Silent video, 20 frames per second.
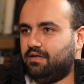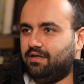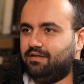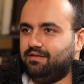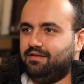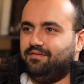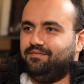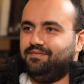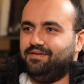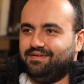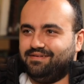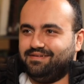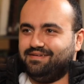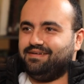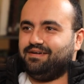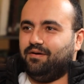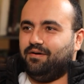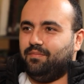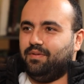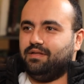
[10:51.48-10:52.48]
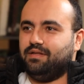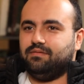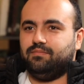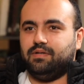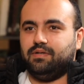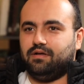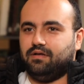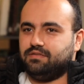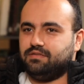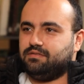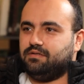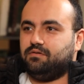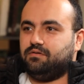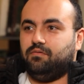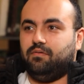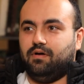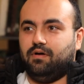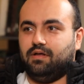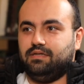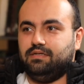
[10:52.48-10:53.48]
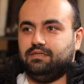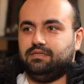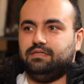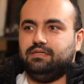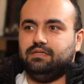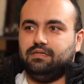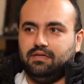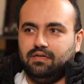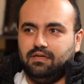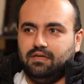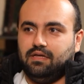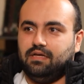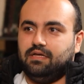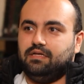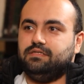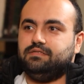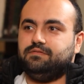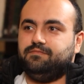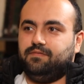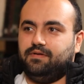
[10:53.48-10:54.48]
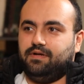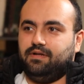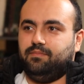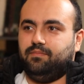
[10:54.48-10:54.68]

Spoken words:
I never recommend because the quality is very